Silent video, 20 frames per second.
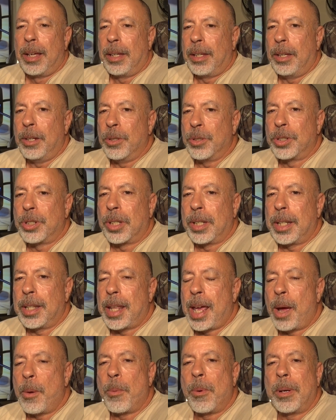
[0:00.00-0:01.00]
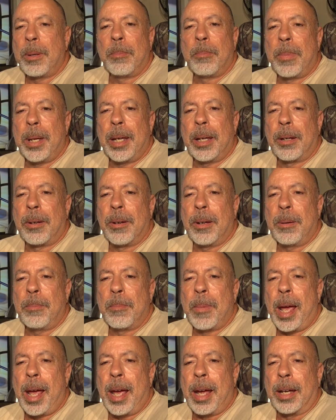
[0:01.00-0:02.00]
usually that wouldn't be a good
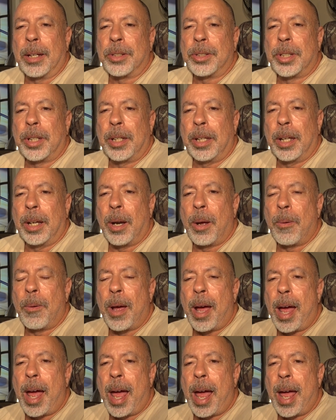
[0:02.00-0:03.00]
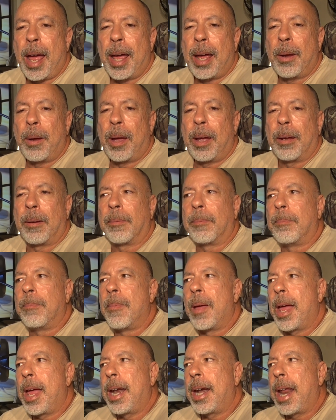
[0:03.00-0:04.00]
match. You know,
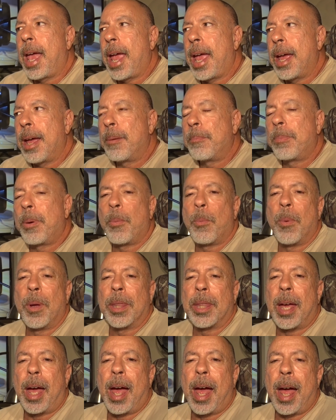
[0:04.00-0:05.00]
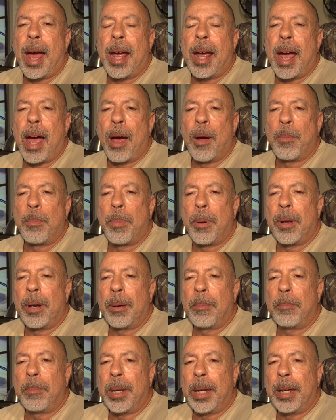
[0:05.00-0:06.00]
an amp with a high output
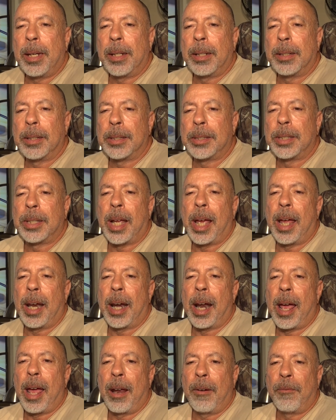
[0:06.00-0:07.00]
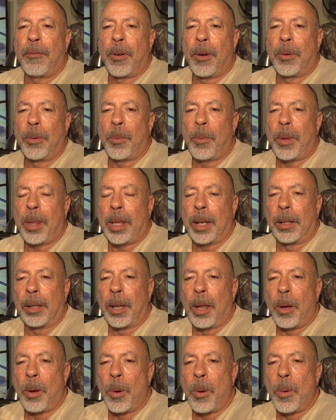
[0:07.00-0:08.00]
impedance and a headphone with a
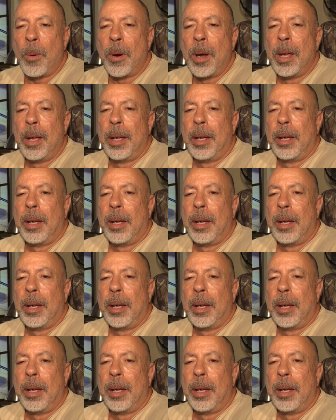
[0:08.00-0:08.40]
low